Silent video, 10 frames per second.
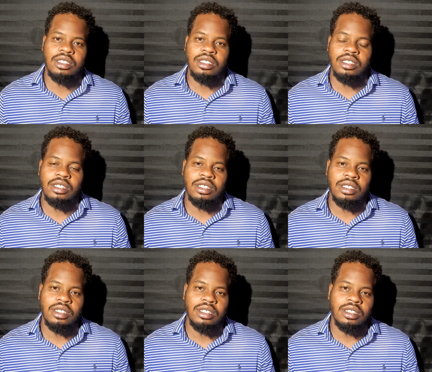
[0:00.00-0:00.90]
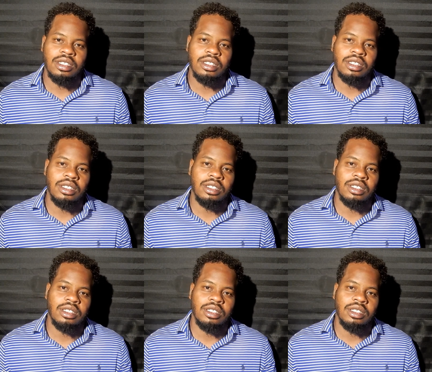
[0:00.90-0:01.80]

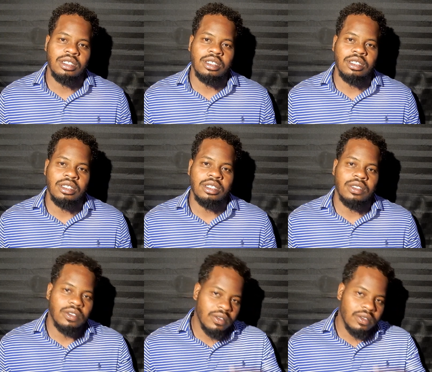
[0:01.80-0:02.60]
Nothing is said.